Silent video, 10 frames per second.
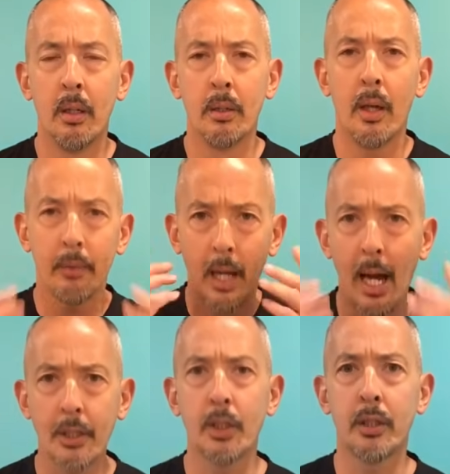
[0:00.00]
You have to
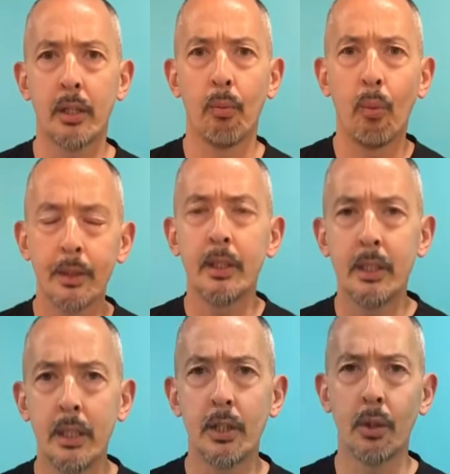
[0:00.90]
ask yourself, what's it
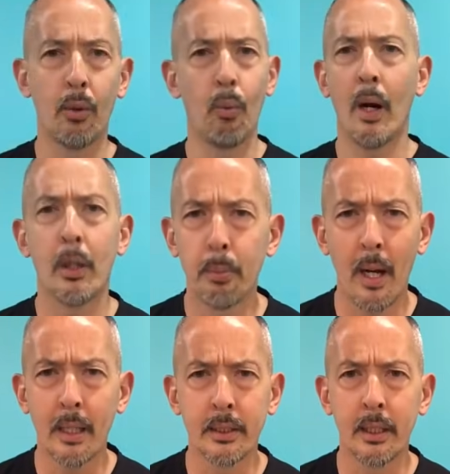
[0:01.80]
teaching or why are you
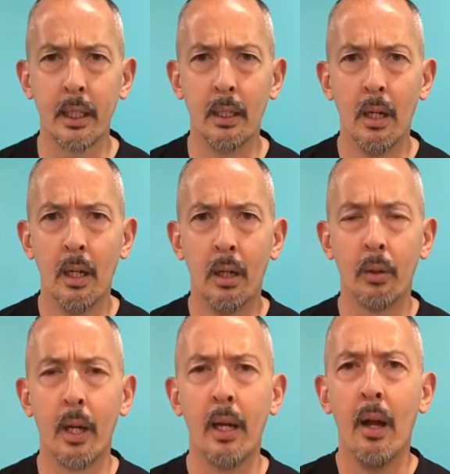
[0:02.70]
practicing it,
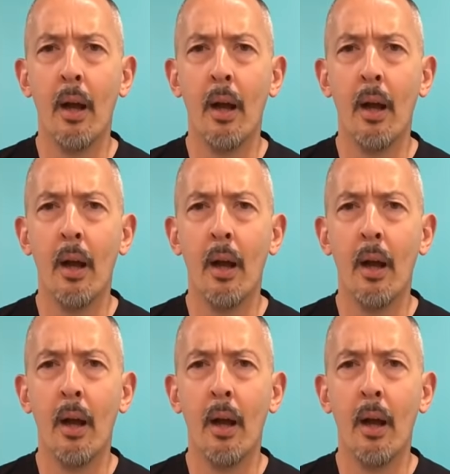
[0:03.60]
okay?